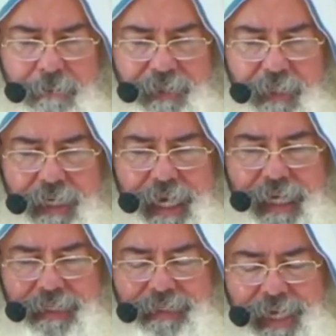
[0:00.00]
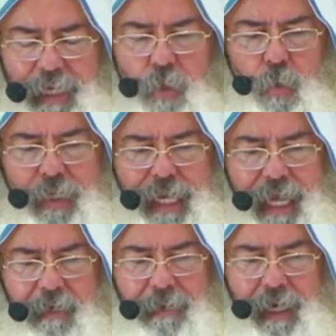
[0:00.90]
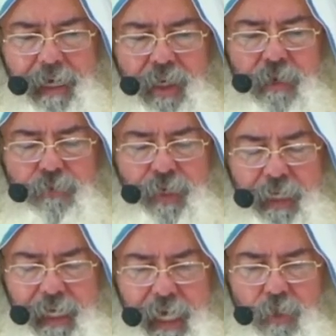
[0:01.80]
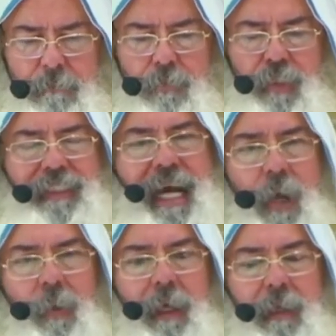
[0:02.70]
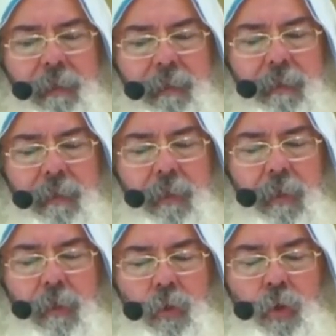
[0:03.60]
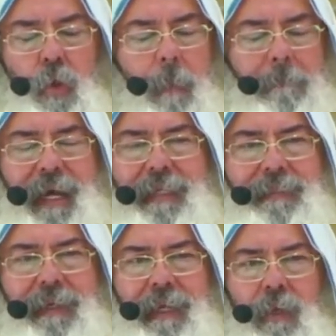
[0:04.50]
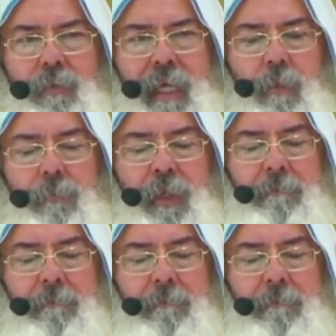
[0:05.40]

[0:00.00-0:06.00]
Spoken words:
by sin, because Satan laughs when someone sins. So I'm going